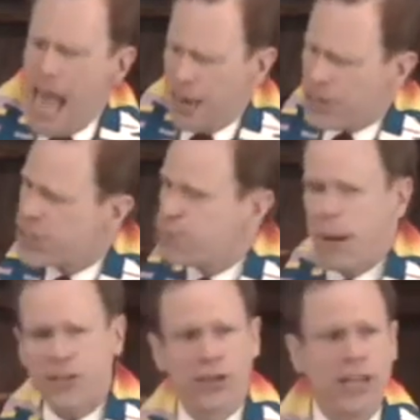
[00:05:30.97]
And
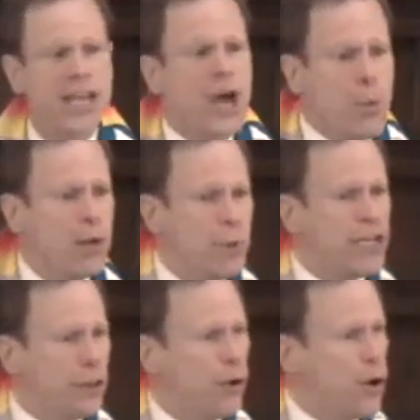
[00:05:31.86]
especially when
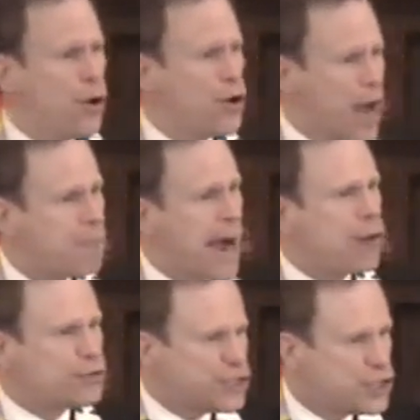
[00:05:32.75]
we learn
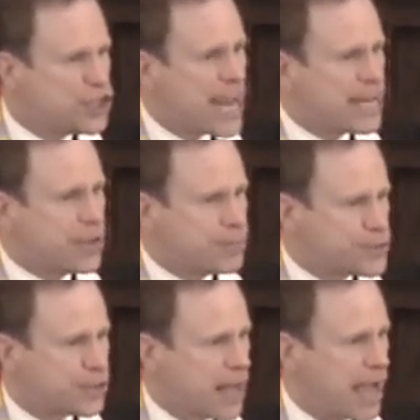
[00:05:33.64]
about
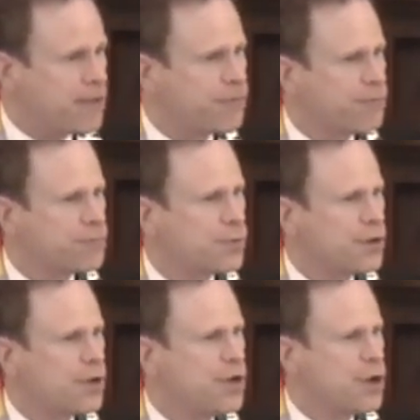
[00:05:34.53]
Jacob's life,
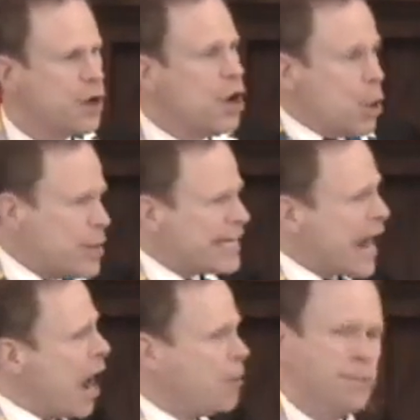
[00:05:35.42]
we
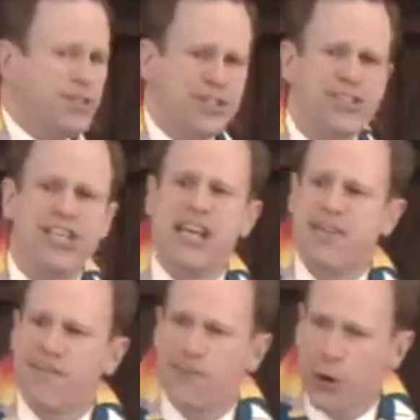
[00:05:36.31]
come to
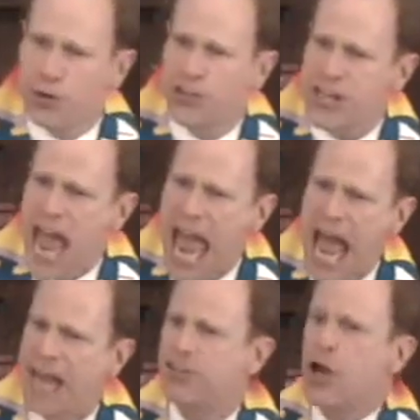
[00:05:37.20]
see
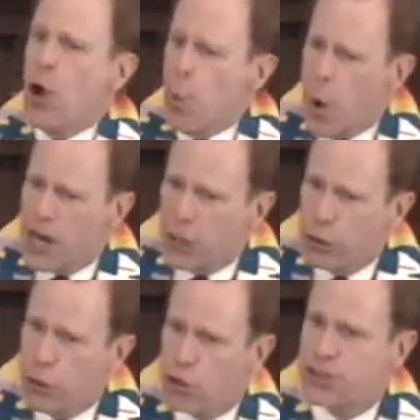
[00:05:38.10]
firsthand what
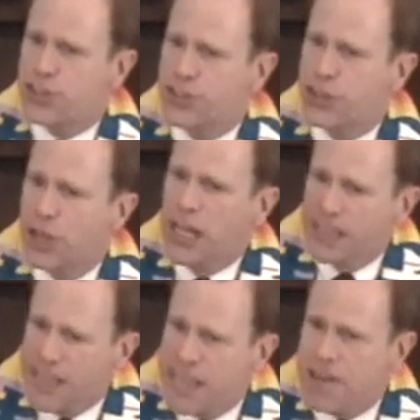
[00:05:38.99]
it looks
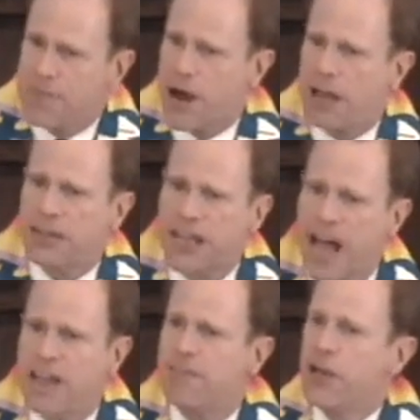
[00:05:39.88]
to live a
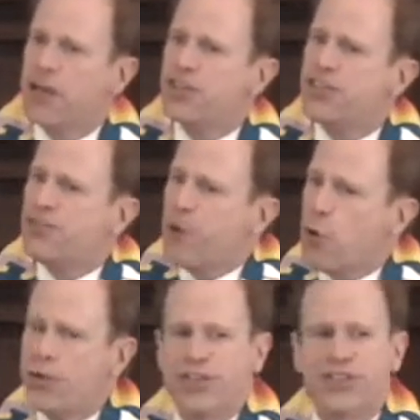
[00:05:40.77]
life
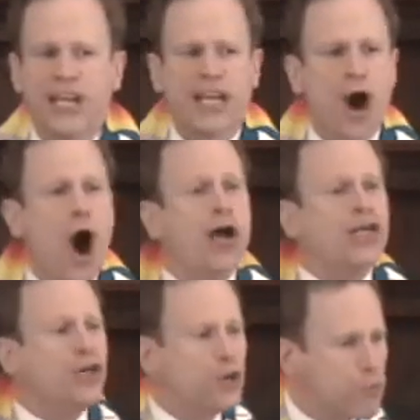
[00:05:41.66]
focusing
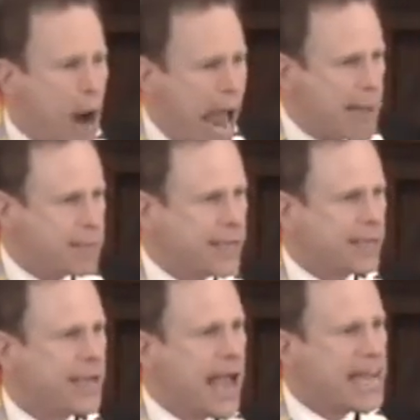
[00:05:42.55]
on
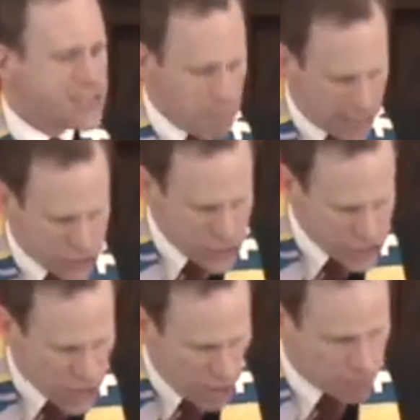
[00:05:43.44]
grabbing as much
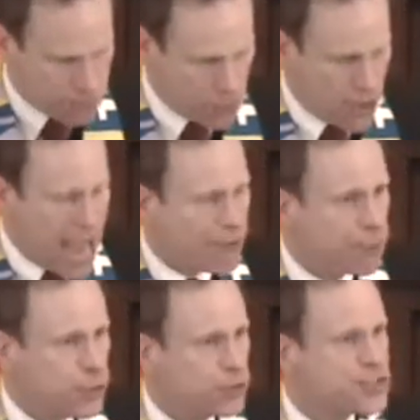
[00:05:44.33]
stuff
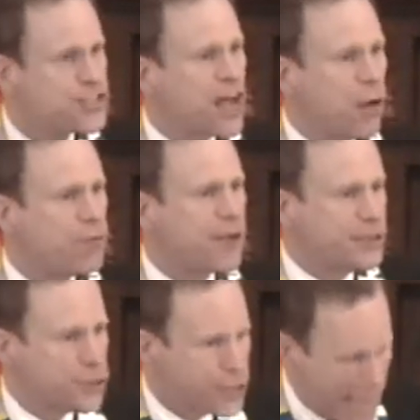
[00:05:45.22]
for yourself
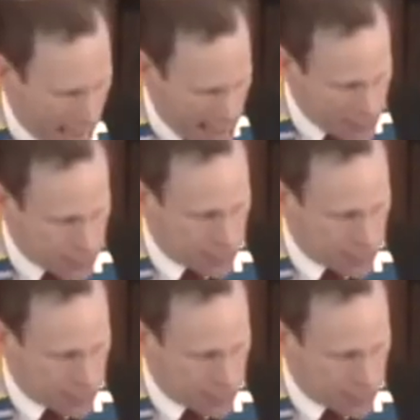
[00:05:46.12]
as you can.